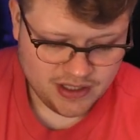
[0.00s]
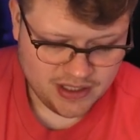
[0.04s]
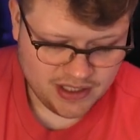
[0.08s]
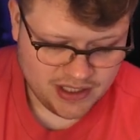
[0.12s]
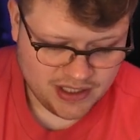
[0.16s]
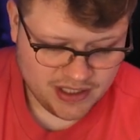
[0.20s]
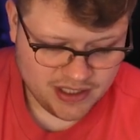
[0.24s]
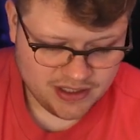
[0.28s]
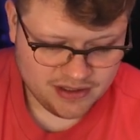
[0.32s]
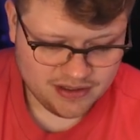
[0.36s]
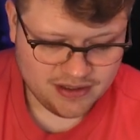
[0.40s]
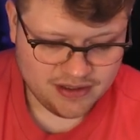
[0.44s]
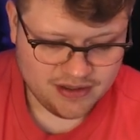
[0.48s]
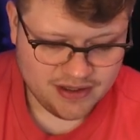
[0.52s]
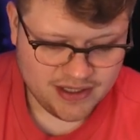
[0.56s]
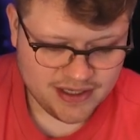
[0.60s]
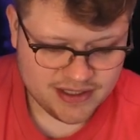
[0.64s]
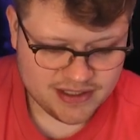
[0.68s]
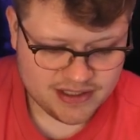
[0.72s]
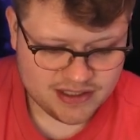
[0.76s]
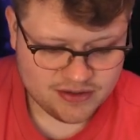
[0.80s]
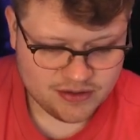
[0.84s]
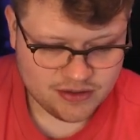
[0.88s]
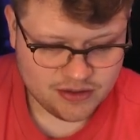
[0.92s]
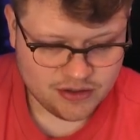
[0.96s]
And
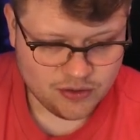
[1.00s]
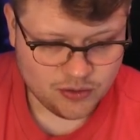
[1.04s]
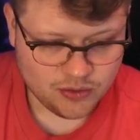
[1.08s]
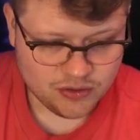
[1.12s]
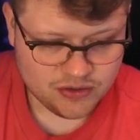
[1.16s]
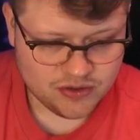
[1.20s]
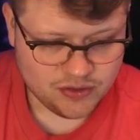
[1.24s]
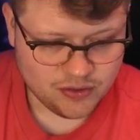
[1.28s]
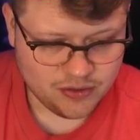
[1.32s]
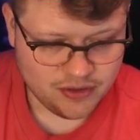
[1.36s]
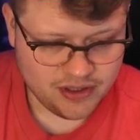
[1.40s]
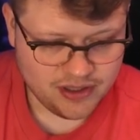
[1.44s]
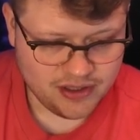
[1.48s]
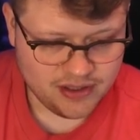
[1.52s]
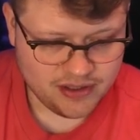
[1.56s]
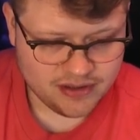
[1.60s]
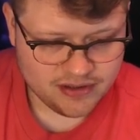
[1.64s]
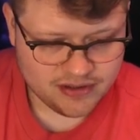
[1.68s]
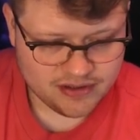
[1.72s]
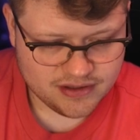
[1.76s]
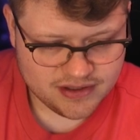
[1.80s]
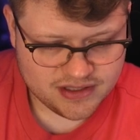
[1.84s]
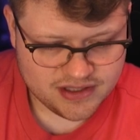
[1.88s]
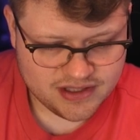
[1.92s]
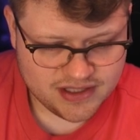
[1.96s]
next go to the
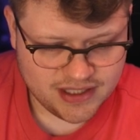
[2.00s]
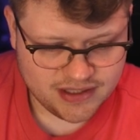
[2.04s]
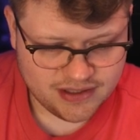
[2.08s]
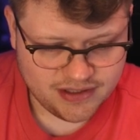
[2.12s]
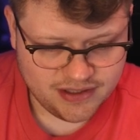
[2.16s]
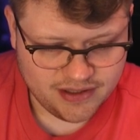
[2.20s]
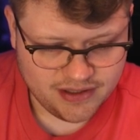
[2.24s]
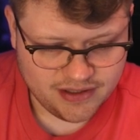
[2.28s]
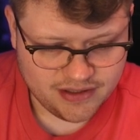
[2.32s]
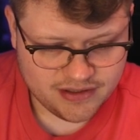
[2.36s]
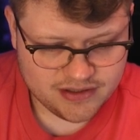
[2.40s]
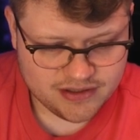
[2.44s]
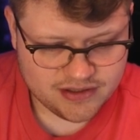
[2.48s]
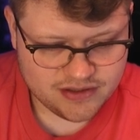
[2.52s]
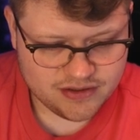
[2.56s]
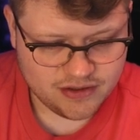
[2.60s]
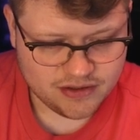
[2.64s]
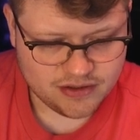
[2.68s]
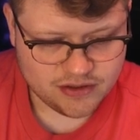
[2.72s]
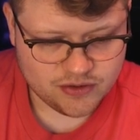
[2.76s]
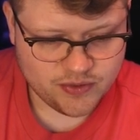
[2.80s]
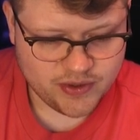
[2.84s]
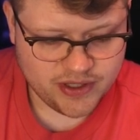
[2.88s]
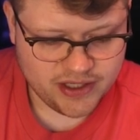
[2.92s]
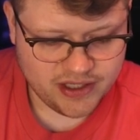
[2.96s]

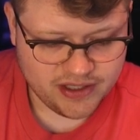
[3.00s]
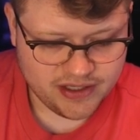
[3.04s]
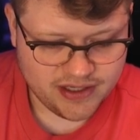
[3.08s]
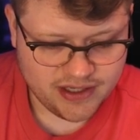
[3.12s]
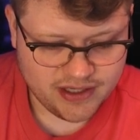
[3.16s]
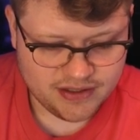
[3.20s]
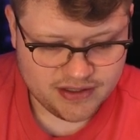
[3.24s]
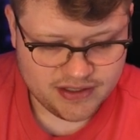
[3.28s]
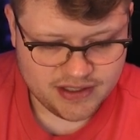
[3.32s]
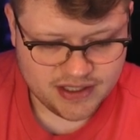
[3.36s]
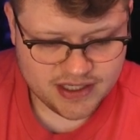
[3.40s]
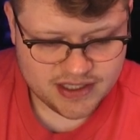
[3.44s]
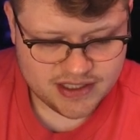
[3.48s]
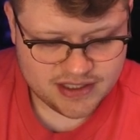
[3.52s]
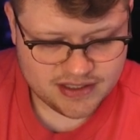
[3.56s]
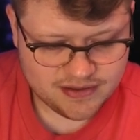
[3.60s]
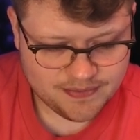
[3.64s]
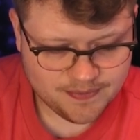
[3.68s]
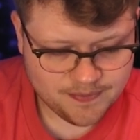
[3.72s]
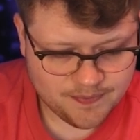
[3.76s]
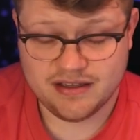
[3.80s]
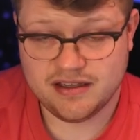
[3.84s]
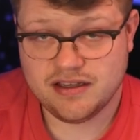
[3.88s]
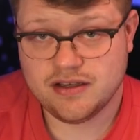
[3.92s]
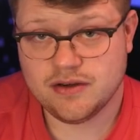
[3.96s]
settings.gradle.kts.
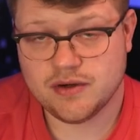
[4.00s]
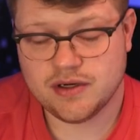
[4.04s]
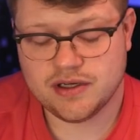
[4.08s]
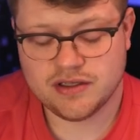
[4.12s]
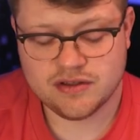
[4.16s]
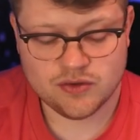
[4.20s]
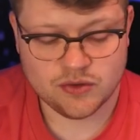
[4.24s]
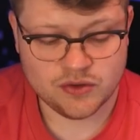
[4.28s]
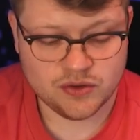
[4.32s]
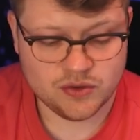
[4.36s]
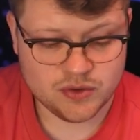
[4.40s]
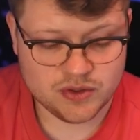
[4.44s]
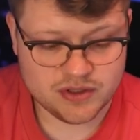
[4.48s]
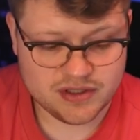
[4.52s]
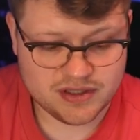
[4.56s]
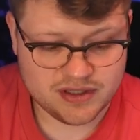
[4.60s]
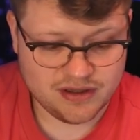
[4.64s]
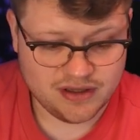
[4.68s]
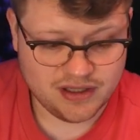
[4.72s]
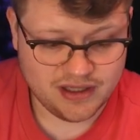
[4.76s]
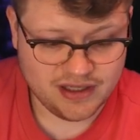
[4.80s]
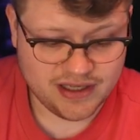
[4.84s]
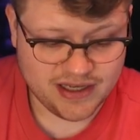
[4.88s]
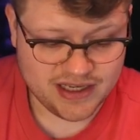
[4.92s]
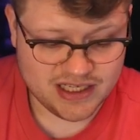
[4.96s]
And here introduce
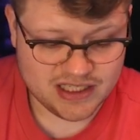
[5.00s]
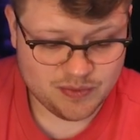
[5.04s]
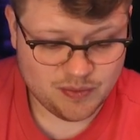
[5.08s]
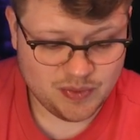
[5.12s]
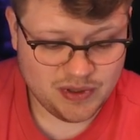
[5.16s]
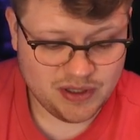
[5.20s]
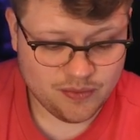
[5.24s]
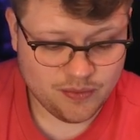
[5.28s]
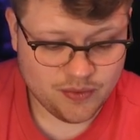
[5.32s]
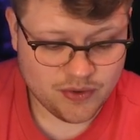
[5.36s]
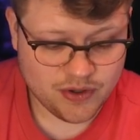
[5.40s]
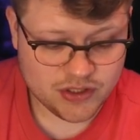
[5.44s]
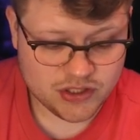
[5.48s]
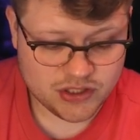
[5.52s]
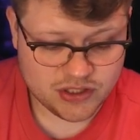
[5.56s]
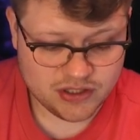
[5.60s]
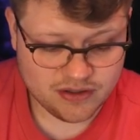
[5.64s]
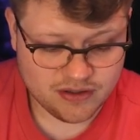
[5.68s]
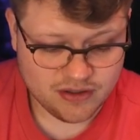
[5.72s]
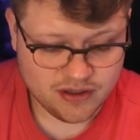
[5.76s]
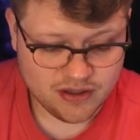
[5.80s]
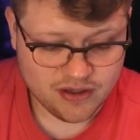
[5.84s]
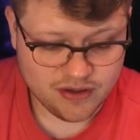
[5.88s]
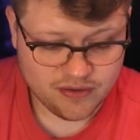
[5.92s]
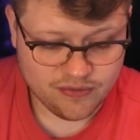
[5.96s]
the KSP
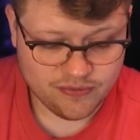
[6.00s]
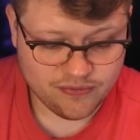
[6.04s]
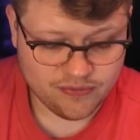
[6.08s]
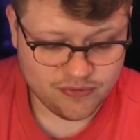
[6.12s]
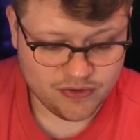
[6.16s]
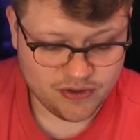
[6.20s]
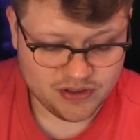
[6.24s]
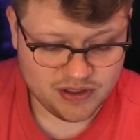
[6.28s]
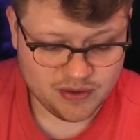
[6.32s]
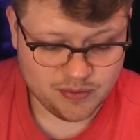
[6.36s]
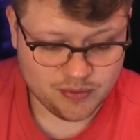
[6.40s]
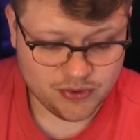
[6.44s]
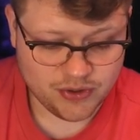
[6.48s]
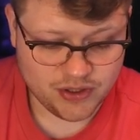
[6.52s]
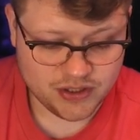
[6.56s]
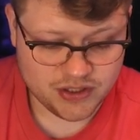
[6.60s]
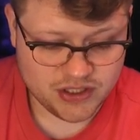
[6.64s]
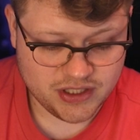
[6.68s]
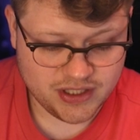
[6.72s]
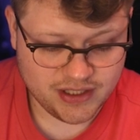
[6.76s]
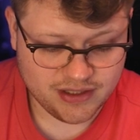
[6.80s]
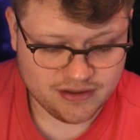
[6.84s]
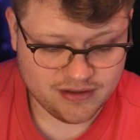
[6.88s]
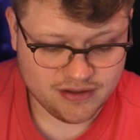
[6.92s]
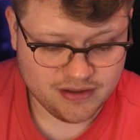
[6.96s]
version for the
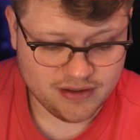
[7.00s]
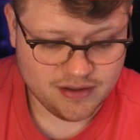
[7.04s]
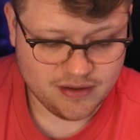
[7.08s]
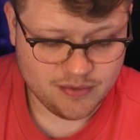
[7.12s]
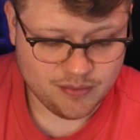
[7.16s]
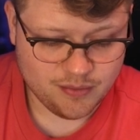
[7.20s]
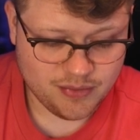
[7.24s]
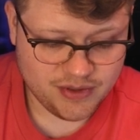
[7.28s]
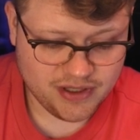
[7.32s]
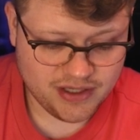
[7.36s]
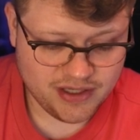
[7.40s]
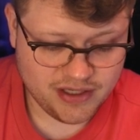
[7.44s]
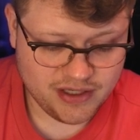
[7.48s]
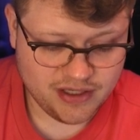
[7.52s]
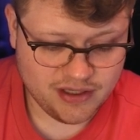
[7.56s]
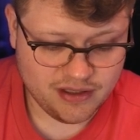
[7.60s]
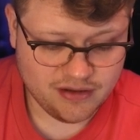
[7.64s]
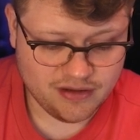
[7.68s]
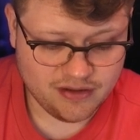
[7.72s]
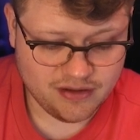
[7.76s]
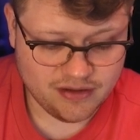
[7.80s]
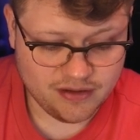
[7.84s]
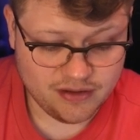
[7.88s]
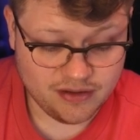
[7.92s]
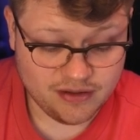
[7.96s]
project by
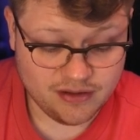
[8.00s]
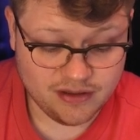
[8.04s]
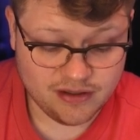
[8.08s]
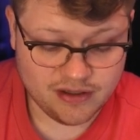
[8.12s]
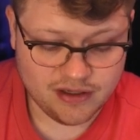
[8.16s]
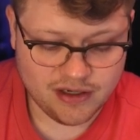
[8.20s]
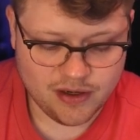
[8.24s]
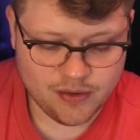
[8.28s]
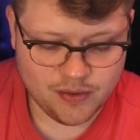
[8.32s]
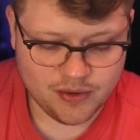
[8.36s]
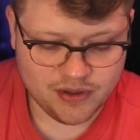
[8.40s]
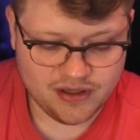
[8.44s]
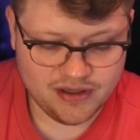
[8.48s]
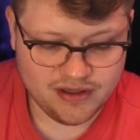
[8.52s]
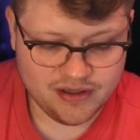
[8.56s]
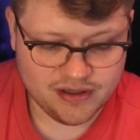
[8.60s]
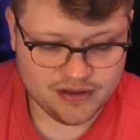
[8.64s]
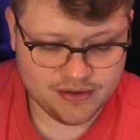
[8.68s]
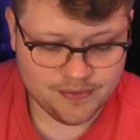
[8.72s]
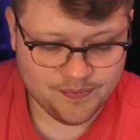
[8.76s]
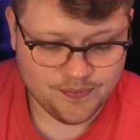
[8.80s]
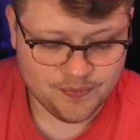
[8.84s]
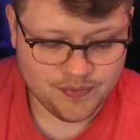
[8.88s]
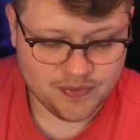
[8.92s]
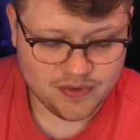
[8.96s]
declaring
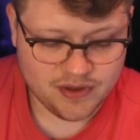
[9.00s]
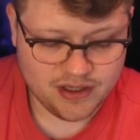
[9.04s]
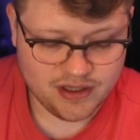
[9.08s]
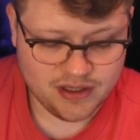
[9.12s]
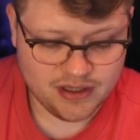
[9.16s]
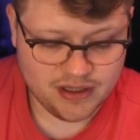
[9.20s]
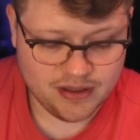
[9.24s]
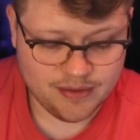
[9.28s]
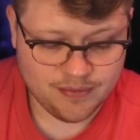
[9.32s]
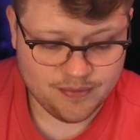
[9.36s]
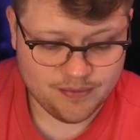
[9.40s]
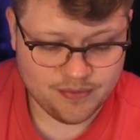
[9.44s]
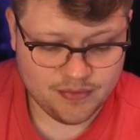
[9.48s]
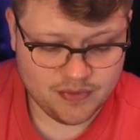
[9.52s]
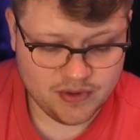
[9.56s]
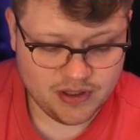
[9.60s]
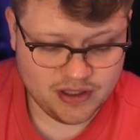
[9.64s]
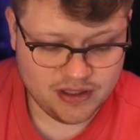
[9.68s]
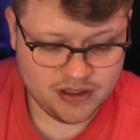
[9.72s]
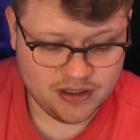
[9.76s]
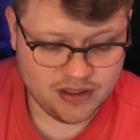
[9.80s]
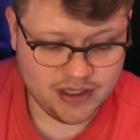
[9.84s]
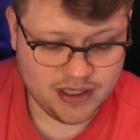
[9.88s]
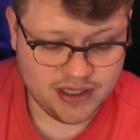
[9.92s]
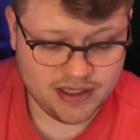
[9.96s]
here an
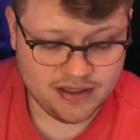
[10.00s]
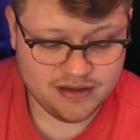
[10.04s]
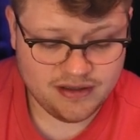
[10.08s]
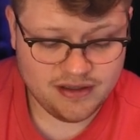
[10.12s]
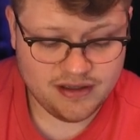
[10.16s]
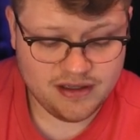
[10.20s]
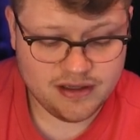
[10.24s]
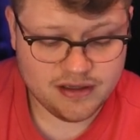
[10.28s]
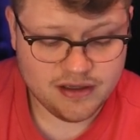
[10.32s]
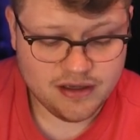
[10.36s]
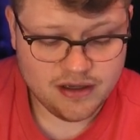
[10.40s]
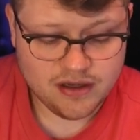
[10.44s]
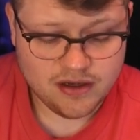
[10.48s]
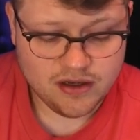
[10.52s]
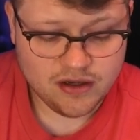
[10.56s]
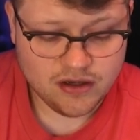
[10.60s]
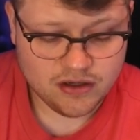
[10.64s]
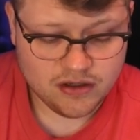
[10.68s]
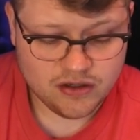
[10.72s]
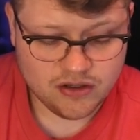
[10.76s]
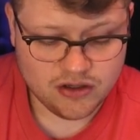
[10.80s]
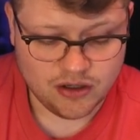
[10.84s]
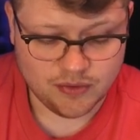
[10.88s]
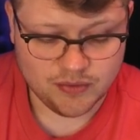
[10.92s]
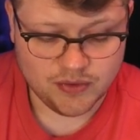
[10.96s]
ID,
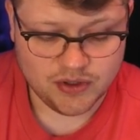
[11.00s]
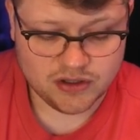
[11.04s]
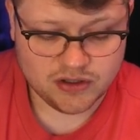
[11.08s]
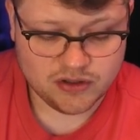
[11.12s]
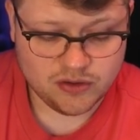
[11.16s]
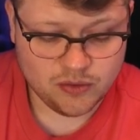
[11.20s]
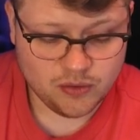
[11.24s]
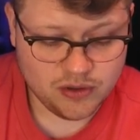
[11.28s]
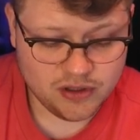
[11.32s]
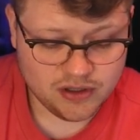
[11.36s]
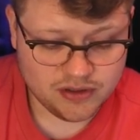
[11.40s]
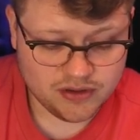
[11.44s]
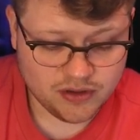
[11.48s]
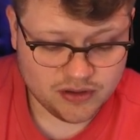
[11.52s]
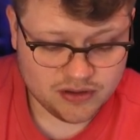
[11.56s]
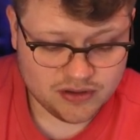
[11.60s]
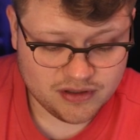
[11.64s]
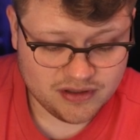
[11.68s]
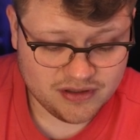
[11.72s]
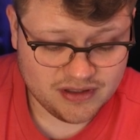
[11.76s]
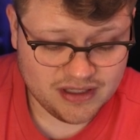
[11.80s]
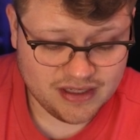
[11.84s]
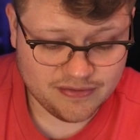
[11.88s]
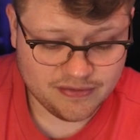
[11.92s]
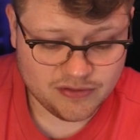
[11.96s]

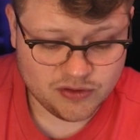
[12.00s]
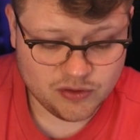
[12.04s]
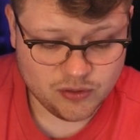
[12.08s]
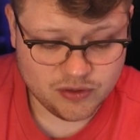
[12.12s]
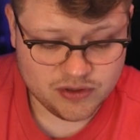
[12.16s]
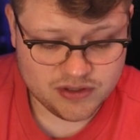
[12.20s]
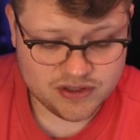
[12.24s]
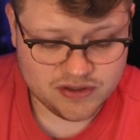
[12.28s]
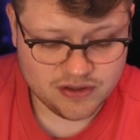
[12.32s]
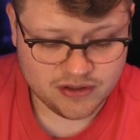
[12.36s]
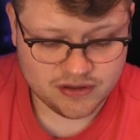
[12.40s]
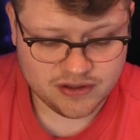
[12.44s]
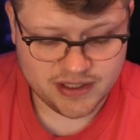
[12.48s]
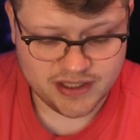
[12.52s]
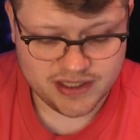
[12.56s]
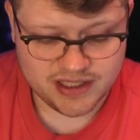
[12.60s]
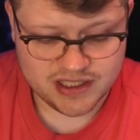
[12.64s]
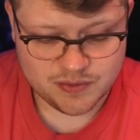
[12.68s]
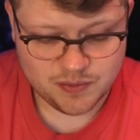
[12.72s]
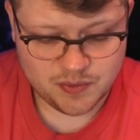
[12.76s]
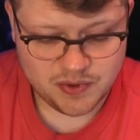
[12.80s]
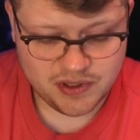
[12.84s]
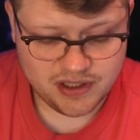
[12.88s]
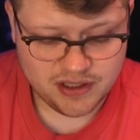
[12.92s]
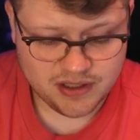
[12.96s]

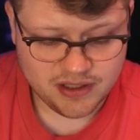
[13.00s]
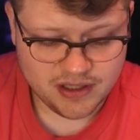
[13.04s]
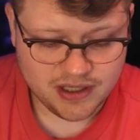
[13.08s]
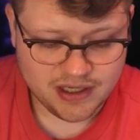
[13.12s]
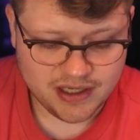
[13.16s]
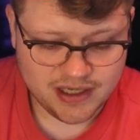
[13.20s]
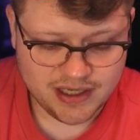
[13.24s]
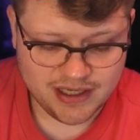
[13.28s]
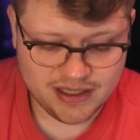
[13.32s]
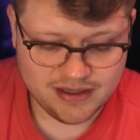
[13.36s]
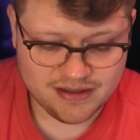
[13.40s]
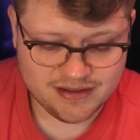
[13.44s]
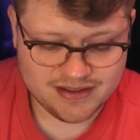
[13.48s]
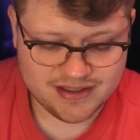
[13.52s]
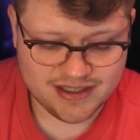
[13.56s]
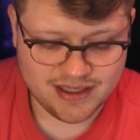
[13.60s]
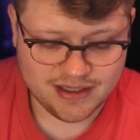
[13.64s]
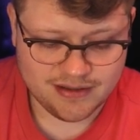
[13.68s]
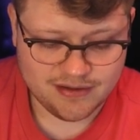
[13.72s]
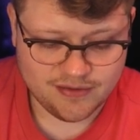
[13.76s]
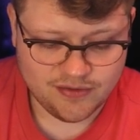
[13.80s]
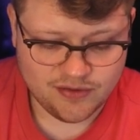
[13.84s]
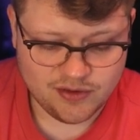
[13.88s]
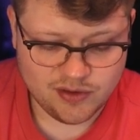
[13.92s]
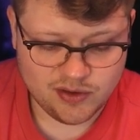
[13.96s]
com.google.devtools.ksp, and
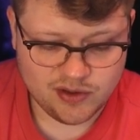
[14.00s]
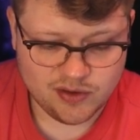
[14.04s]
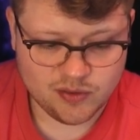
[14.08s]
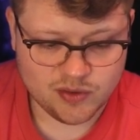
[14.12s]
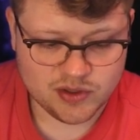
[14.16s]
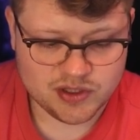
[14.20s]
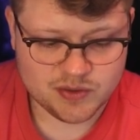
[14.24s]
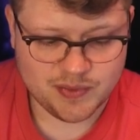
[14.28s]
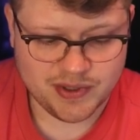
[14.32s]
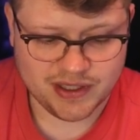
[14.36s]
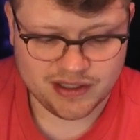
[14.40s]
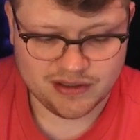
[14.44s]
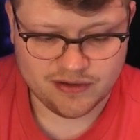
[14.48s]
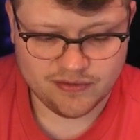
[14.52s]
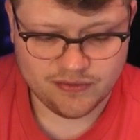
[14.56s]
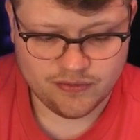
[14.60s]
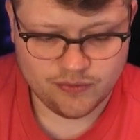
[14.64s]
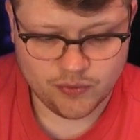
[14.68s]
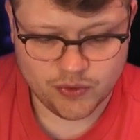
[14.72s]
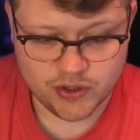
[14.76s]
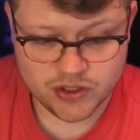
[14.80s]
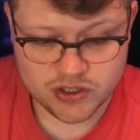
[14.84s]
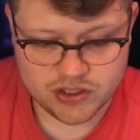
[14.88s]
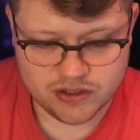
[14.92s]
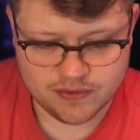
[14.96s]
set the respective
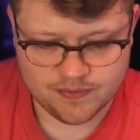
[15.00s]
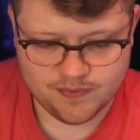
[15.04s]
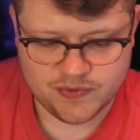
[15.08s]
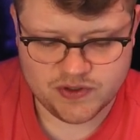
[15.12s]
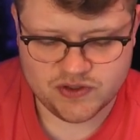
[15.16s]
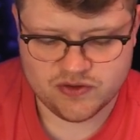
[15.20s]
version.